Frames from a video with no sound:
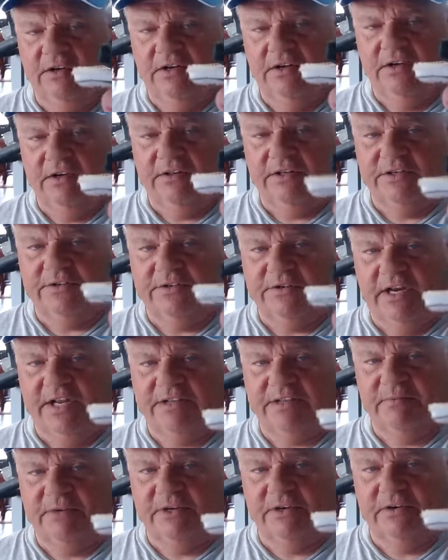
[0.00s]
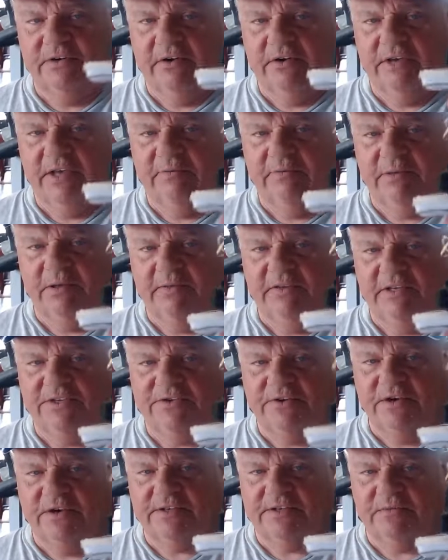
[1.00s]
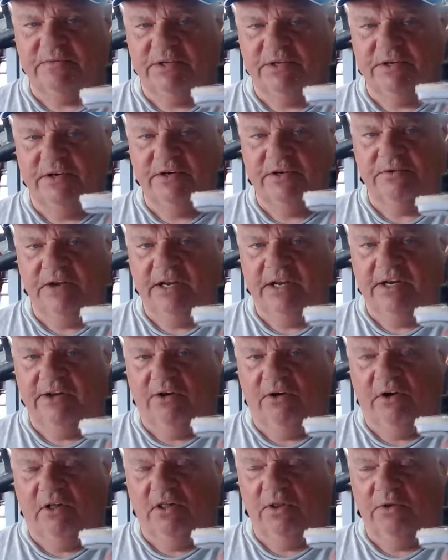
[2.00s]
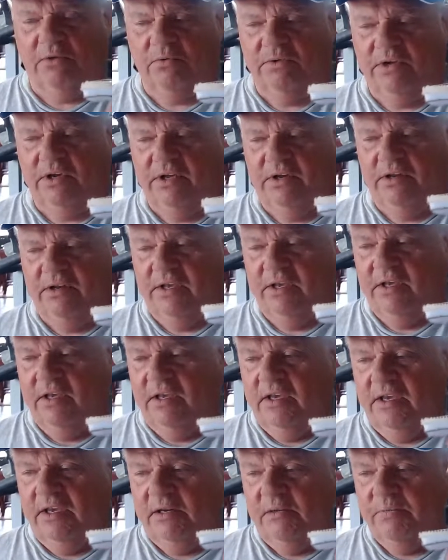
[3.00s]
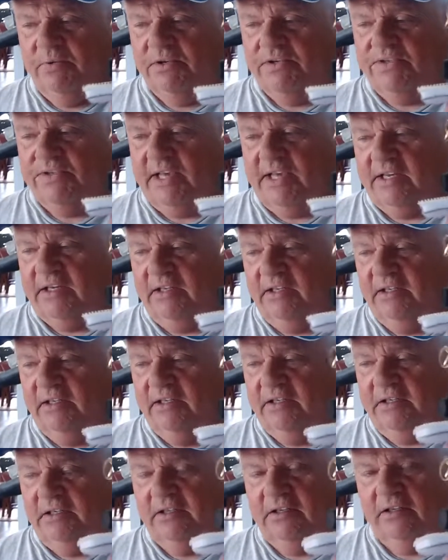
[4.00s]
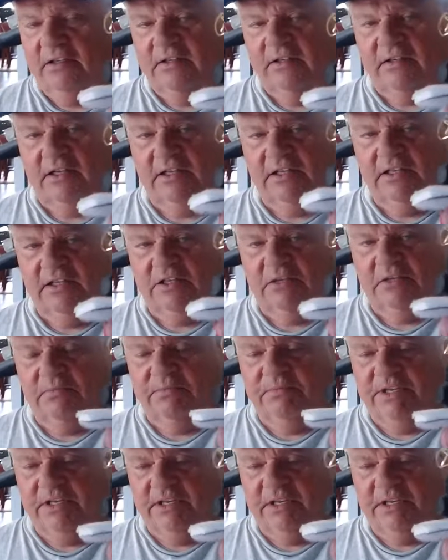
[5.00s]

the transmitter, FPV transmitter and radio all in one, and it puts out a little bit of